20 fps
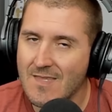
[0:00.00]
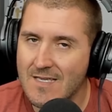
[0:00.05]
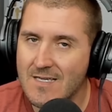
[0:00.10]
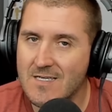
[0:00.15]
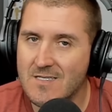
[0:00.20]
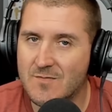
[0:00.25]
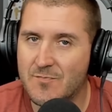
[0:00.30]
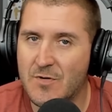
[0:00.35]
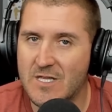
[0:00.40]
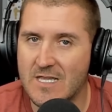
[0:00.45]

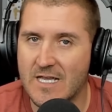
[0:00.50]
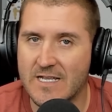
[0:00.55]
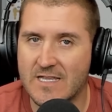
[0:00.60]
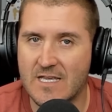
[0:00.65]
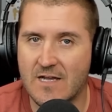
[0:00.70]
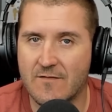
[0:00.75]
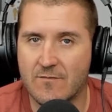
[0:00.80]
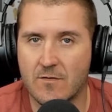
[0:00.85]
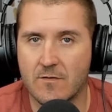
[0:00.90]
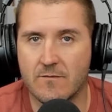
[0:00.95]
it's been like
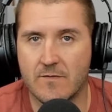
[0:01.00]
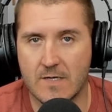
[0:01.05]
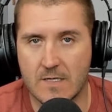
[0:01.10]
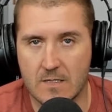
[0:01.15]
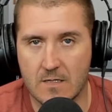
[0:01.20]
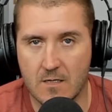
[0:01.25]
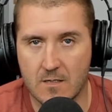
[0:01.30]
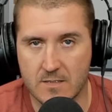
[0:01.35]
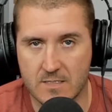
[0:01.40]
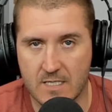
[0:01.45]
that for a very
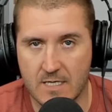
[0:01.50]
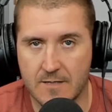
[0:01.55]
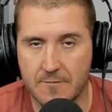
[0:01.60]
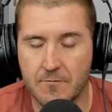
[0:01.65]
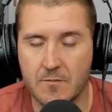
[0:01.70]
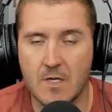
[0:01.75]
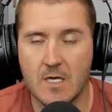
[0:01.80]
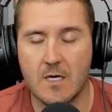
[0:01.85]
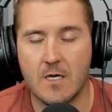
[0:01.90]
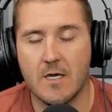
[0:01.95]
long
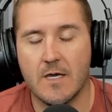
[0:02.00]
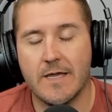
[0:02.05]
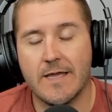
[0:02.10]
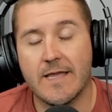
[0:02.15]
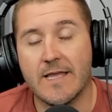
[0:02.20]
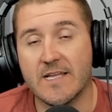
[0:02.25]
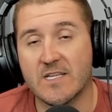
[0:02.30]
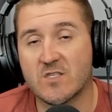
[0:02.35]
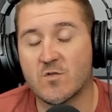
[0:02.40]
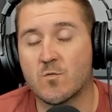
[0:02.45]
time.
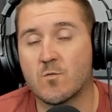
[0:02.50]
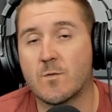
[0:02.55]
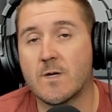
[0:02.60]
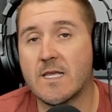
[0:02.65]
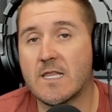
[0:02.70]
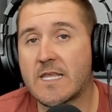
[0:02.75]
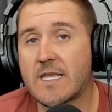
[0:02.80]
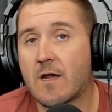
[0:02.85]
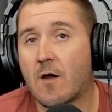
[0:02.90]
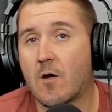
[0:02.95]
it's
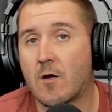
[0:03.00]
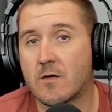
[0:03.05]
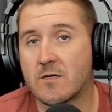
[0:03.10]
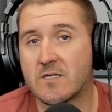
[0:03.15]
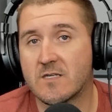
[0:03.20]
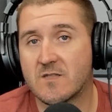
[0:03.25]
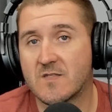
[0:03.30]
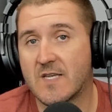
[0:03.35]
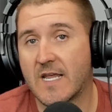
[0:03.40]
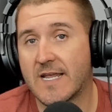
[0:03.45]
really hard
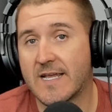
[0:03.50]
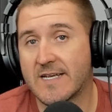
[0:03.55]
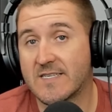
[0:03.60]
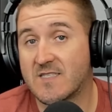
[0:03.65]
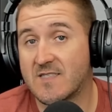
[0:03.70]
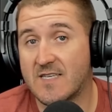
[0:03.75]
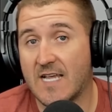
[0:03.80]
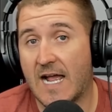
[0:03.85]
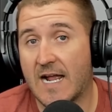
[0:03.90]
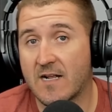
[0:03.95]
to say
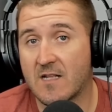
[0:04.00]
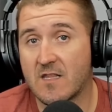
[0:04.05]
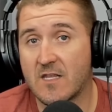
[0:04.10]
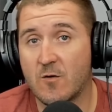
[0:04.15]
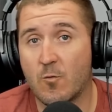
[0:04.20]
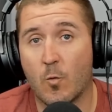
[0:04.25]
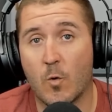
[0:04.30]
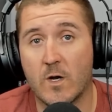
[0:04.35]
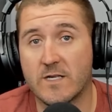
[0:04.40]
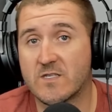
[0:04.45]
exactly
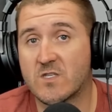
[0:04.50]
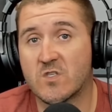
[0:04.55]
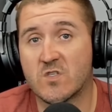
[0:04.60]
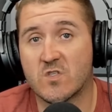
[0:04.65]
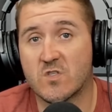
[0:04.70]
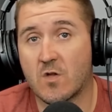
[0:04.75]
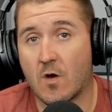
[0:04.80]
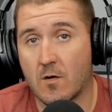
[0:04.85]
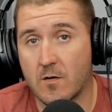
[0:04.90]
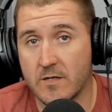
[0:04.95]
what
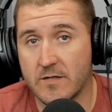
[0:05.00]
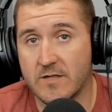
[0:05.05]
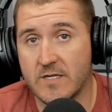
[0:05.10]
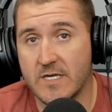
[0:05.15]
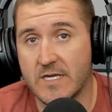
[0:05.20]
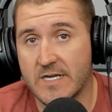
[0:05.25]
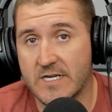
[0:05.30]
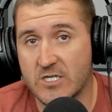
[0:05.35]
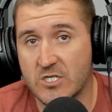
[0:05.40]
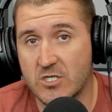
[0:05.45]
started
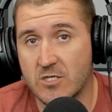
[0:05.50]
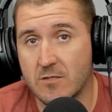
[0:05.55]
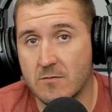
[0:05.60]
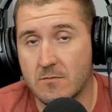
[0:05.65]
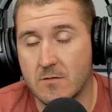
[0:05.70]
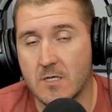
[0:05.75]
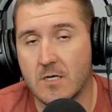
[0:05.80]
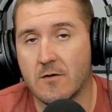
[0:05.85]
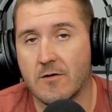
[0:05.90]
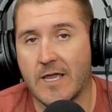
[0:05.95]
the issue,
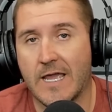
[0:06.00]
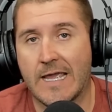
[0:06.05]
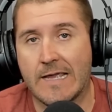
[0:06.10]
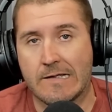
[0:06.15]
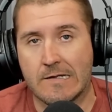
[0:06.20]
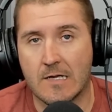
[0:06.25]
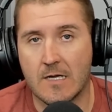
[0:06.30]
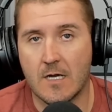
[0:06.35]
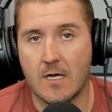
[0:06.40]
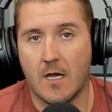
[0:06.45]

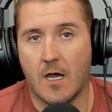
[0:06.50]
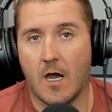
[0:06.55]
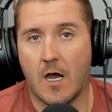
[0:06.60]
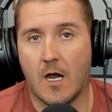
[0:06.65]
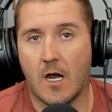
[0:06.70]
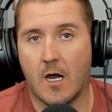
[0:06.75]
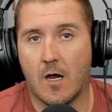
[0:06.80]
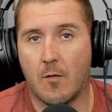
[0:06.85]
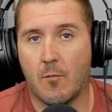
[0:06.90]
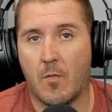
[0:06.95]
okay?
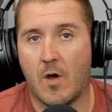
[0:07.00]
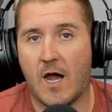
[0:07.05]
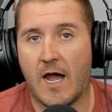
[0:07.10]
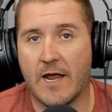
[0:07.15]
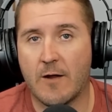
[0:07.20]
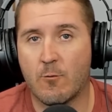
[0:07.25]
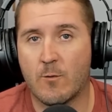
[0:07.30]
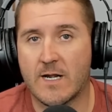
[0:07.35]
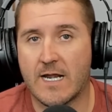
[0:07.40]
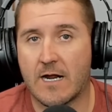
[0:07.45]
Um,
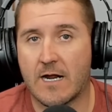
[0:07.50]
I went